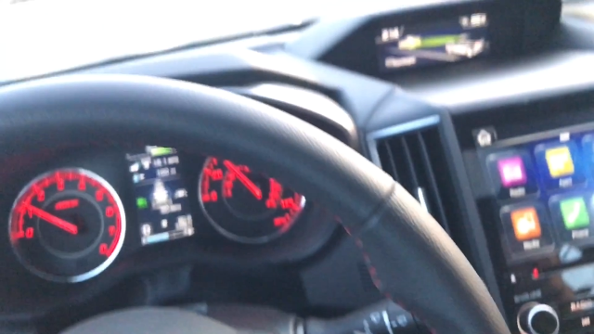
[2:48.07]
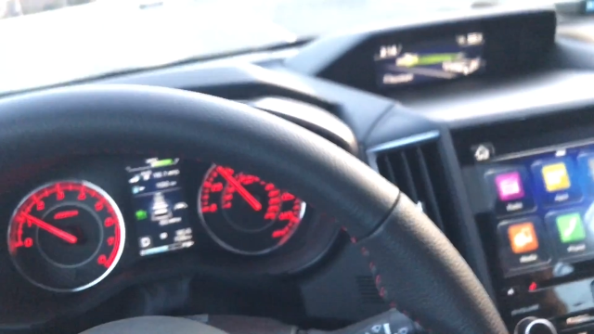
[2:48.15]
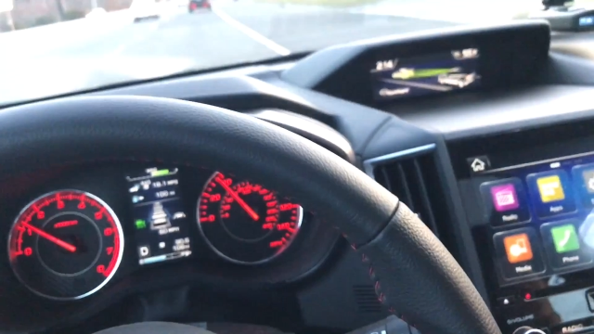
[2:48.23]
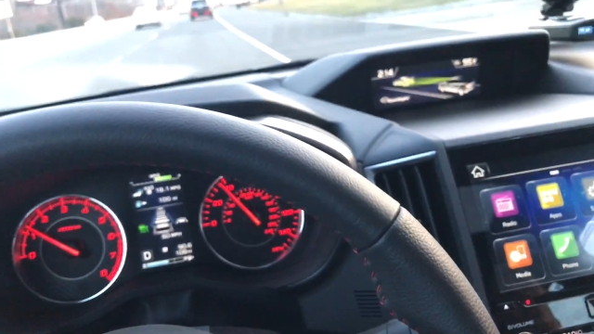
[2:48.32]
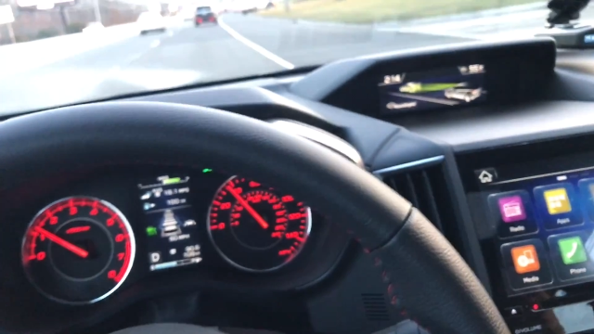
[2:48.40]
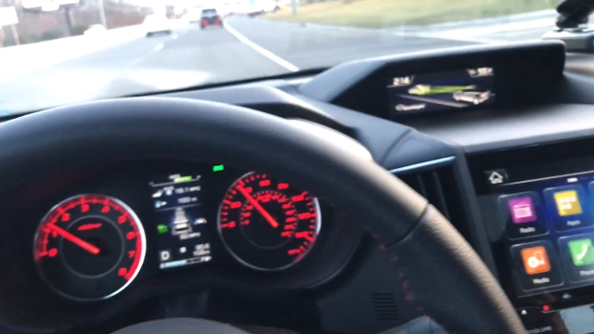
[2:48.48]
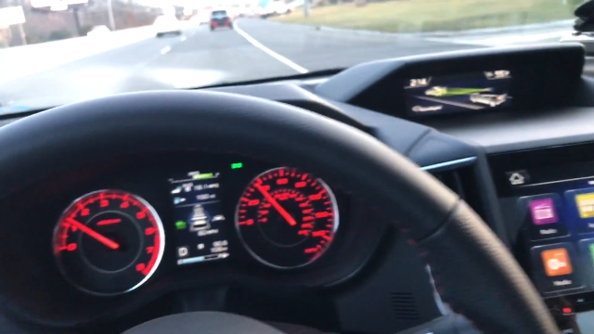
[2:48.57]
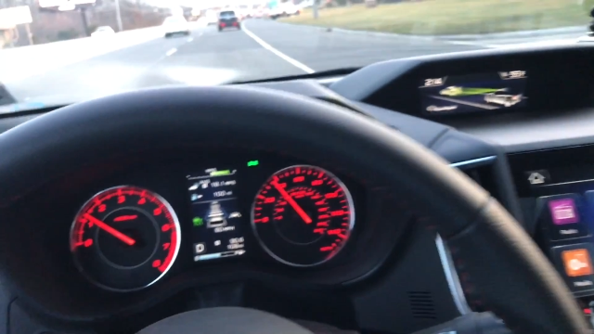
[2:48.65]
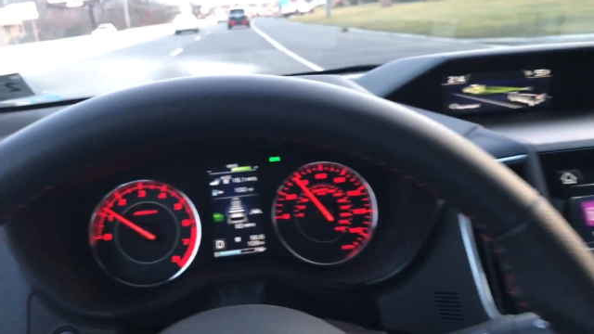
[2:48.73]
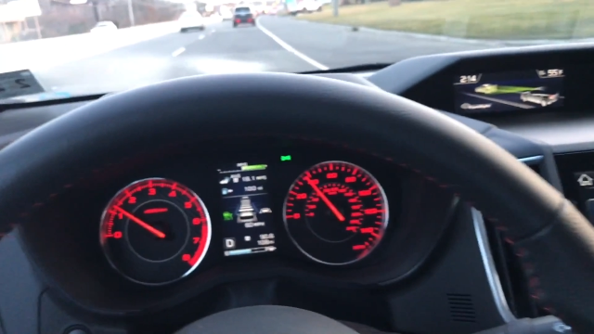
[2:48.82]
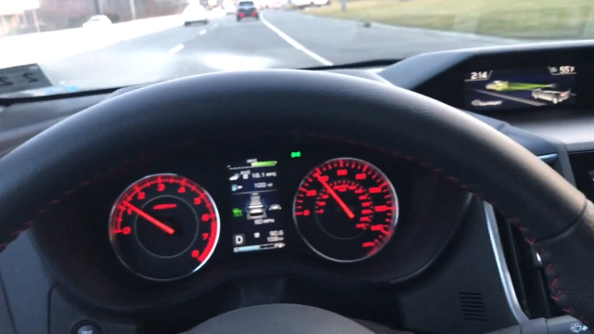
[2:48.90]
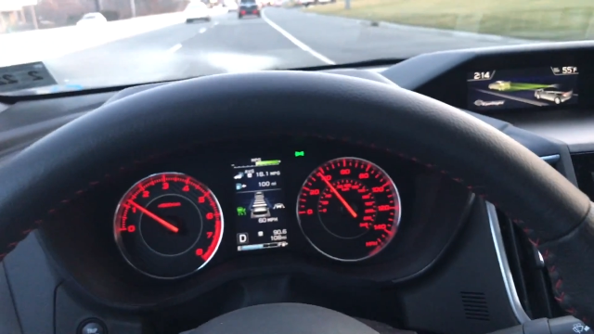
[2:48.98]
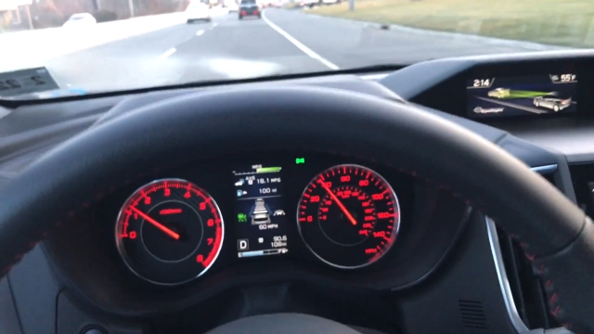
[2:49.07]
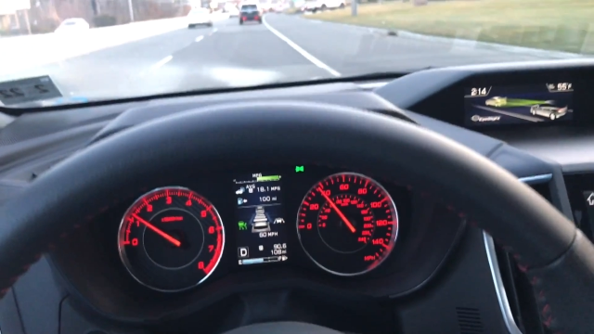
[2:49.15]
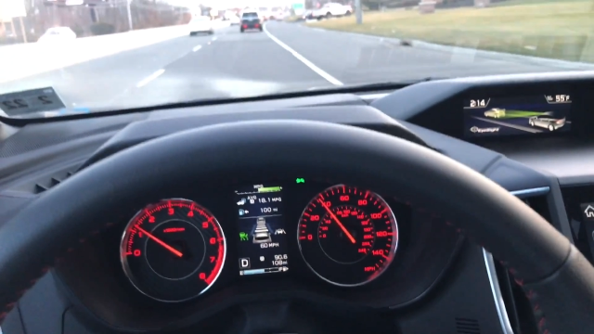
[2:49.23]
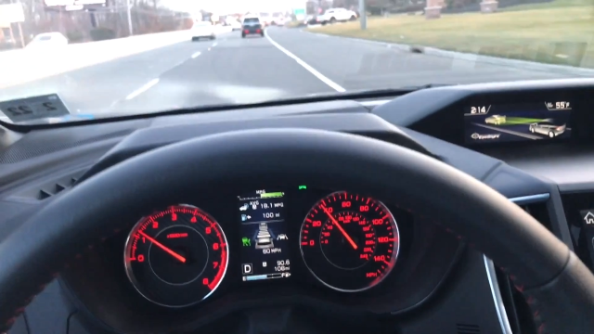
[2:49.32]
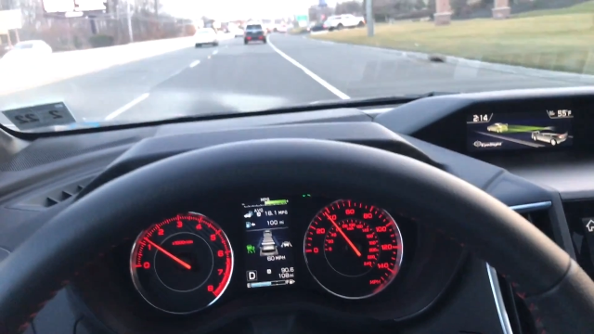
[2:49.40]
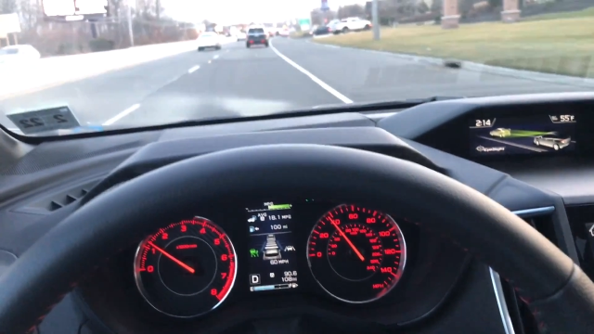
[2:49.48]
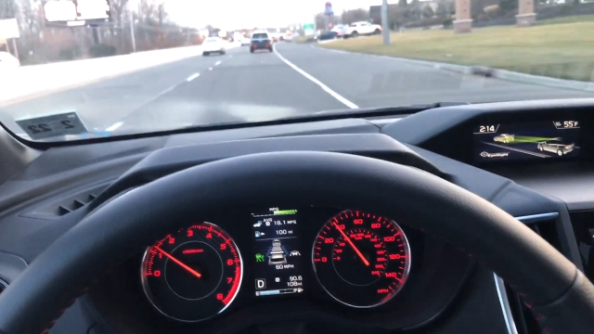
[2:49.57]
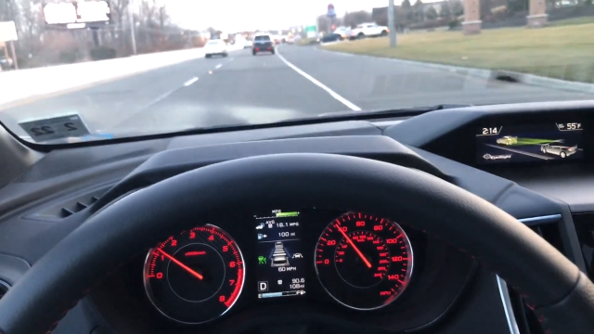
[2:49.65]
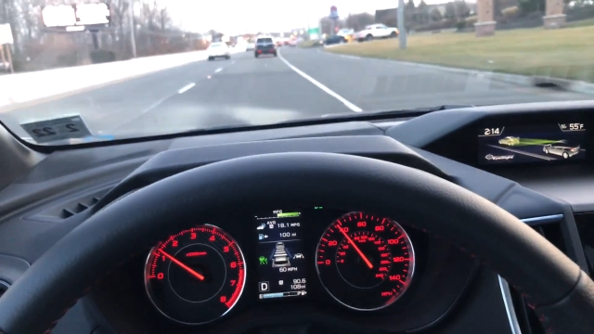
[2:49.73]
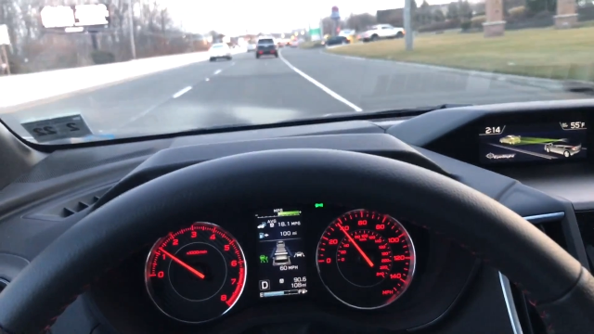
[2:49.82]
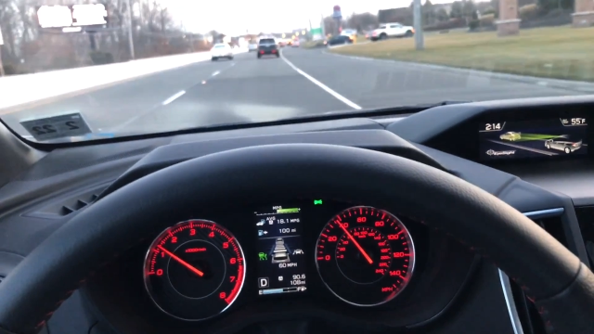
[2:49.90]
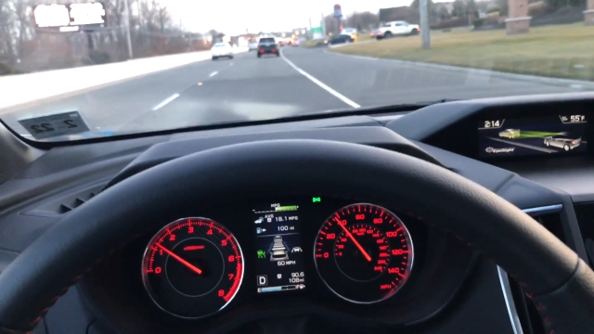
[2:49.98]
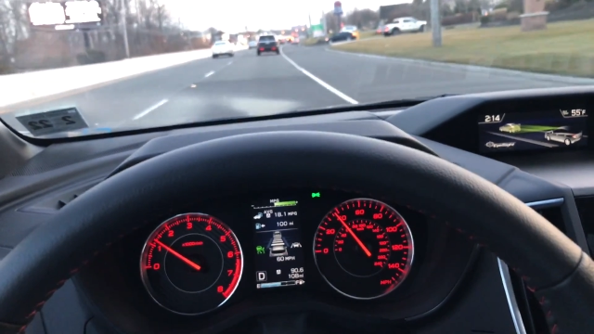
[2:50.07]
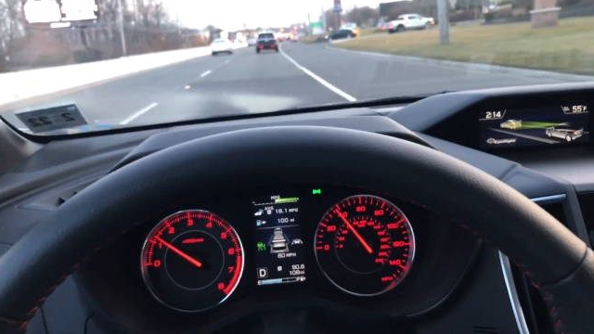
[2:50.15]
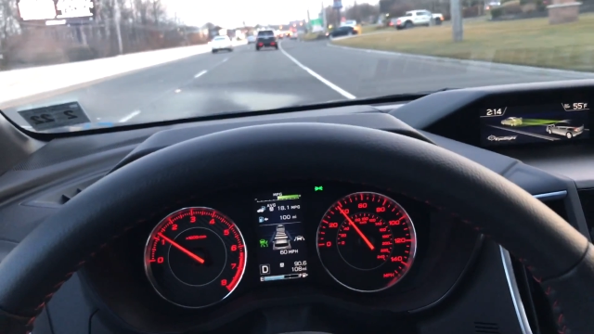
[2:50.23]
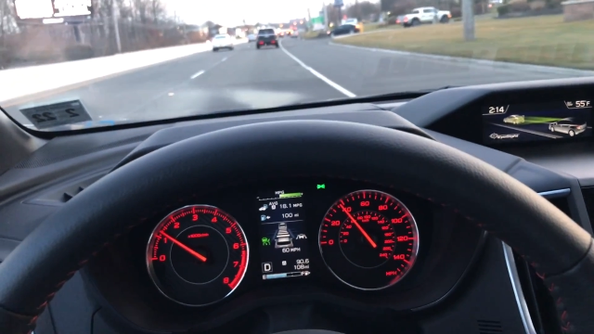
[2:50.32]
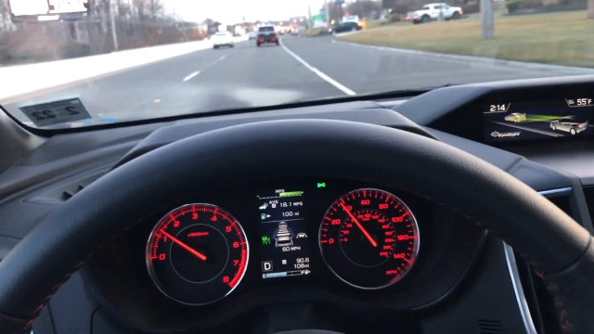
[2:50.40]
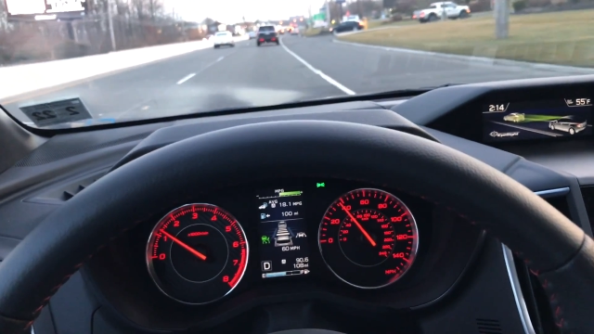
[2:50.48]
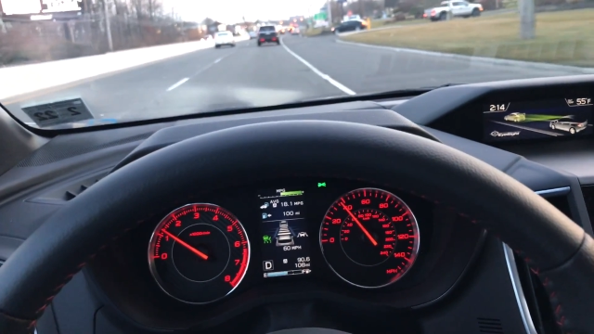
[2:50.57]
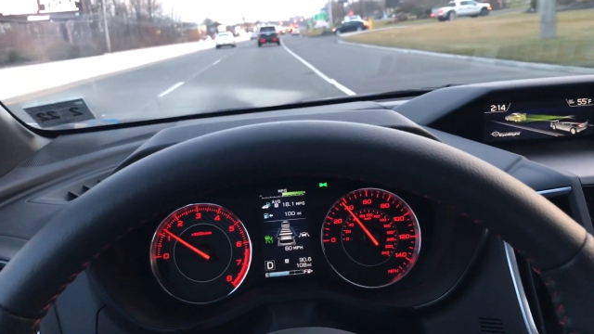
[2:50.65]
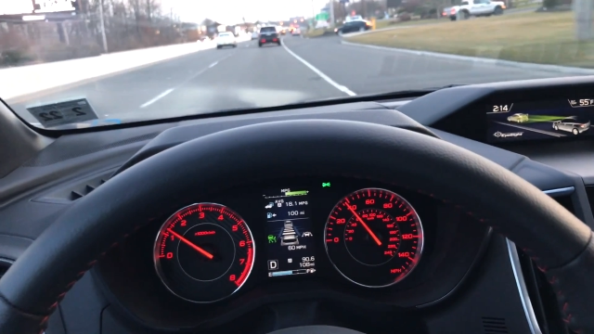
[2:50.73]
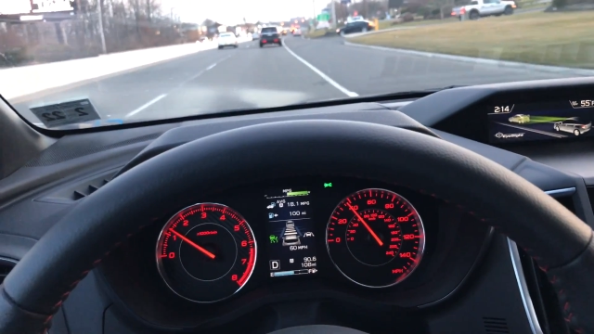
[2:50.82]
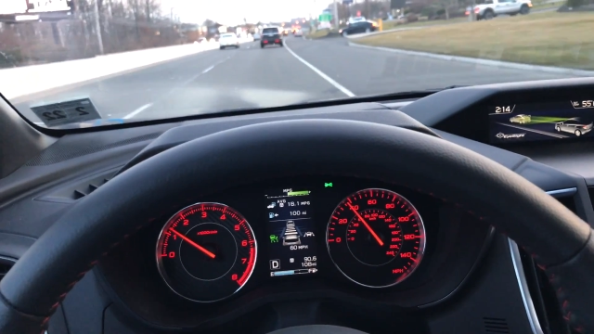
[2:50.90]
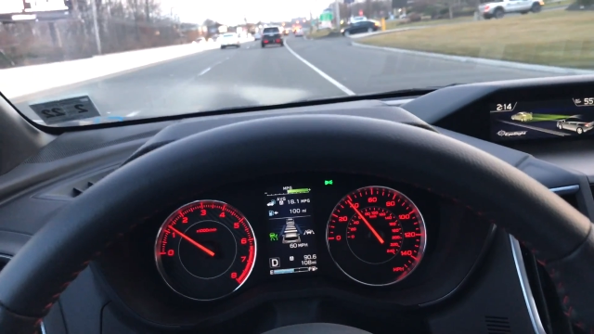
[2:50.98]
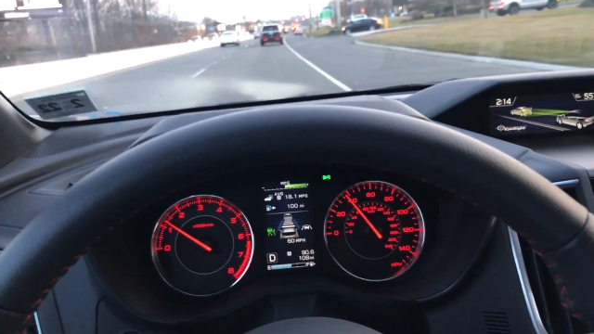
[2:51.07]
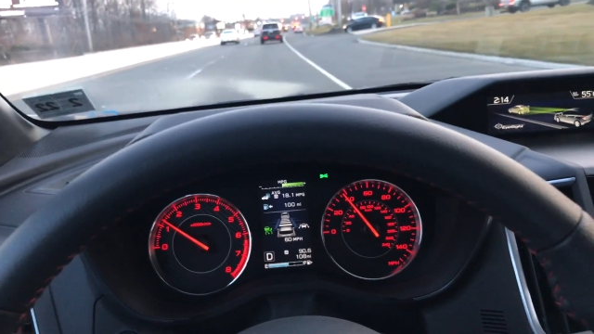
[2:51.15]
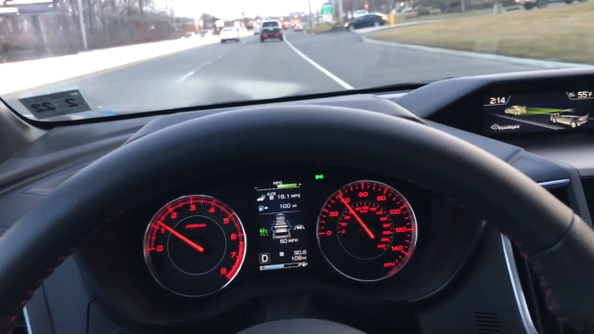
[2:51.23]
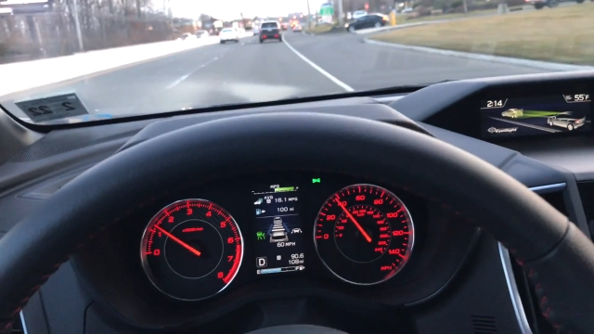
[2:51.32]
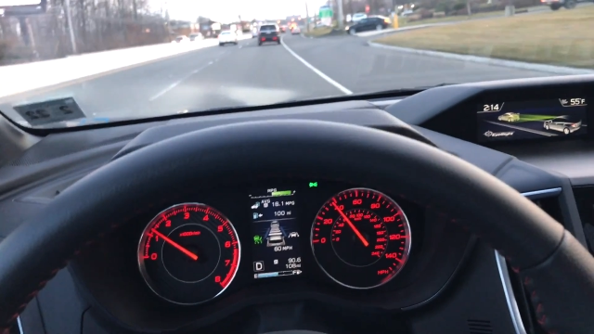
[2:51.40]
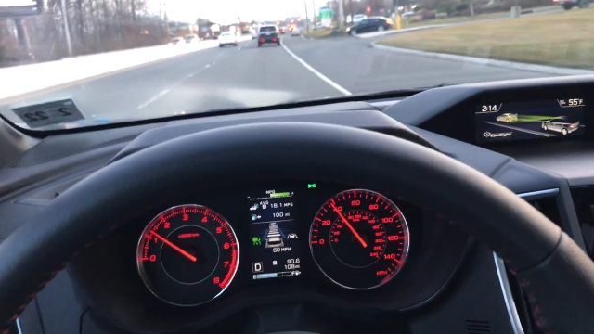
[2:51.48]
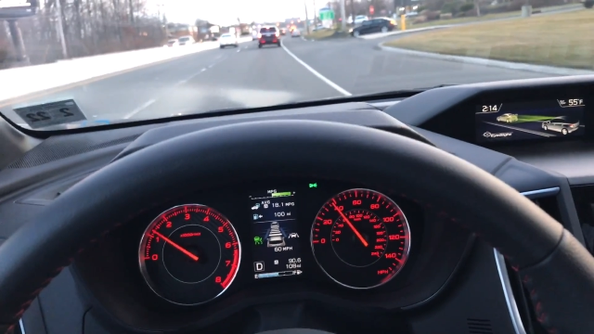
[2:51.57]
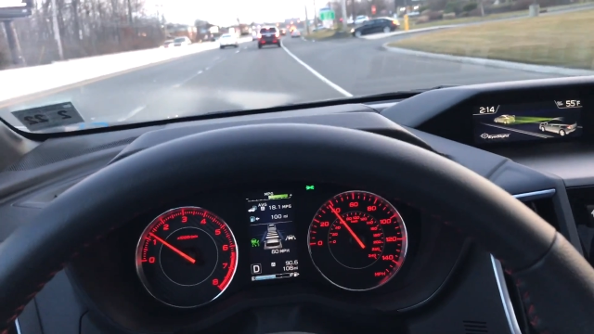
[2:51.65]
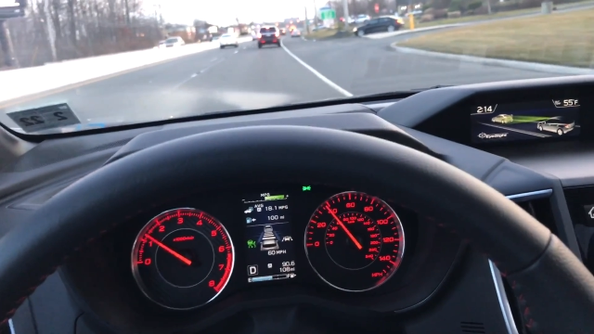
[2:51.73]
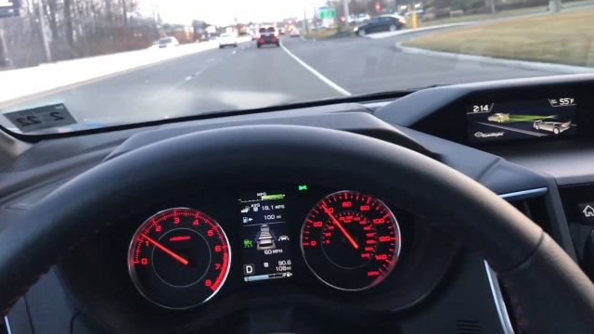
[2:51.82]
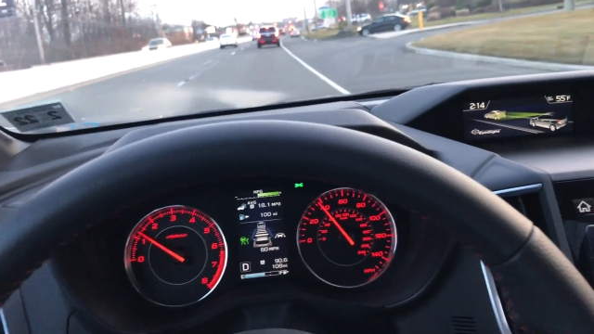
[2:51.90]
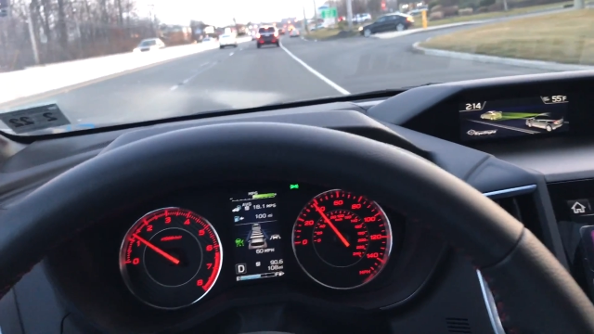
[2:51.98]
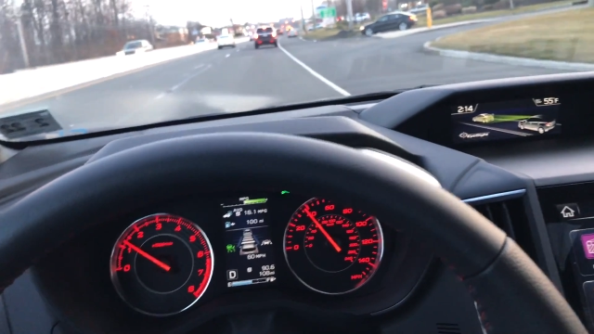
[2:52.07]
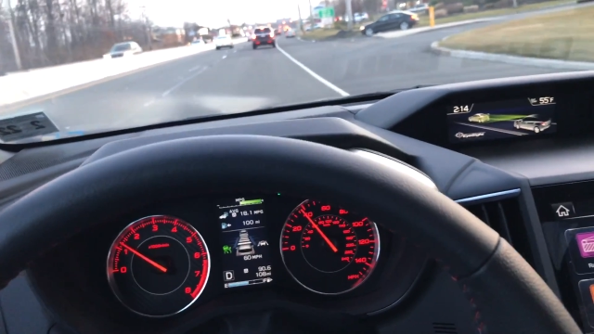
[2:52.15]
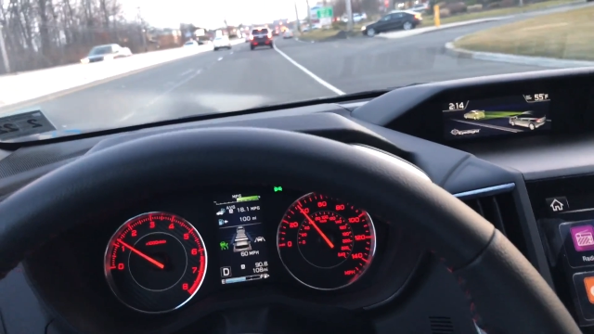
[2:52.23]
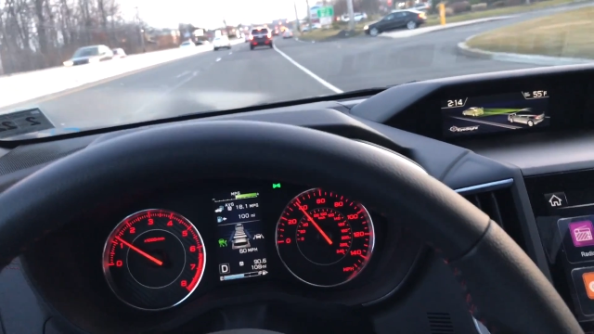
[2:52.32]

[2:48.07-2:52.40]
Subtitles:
[unreadable: no face in view]